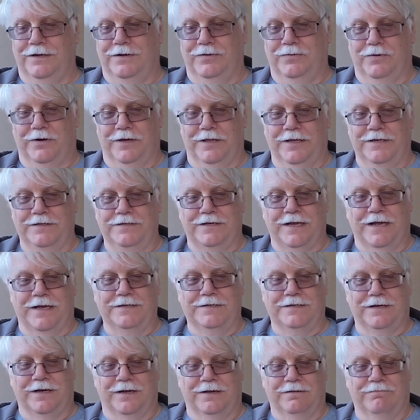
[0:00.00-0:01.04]
One of these
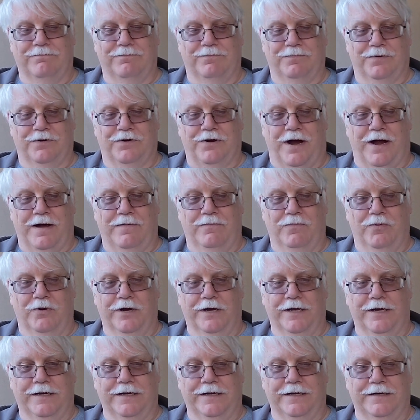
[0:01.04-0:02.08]
days I'll grab
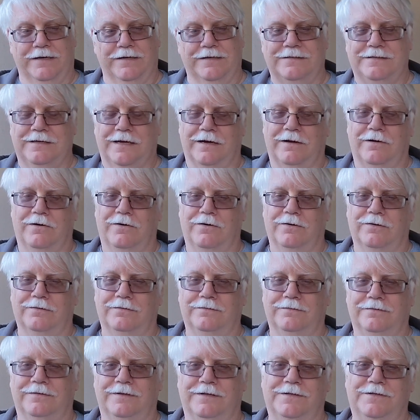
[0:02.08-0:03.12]
one, and it's like, oh,
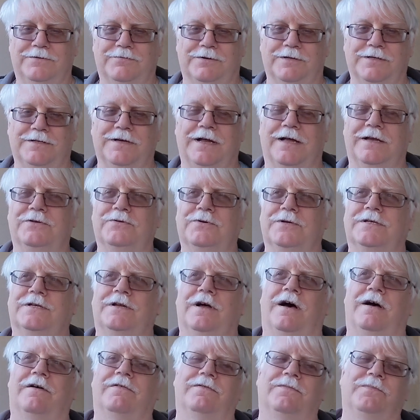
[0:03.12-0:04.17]
this one's not twist
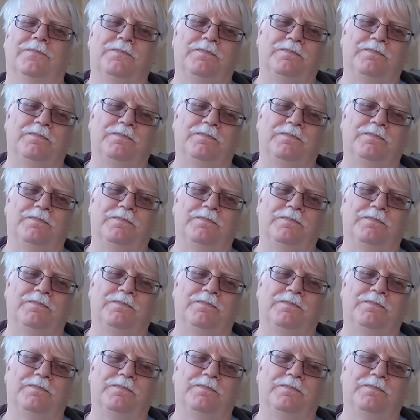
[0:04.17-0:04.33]
off.